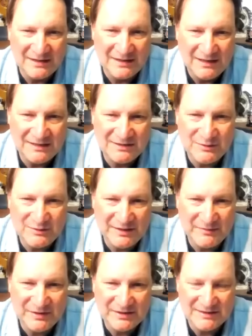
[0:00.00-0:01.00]
doing it
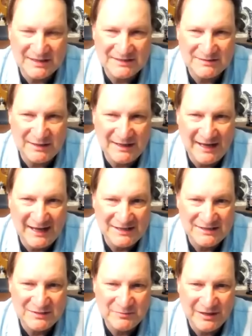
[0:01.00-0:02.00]
because that's what he has
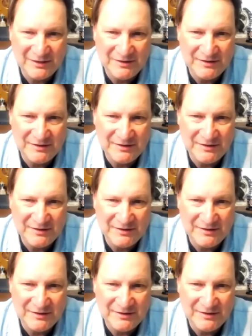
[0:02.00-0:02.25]
to play with.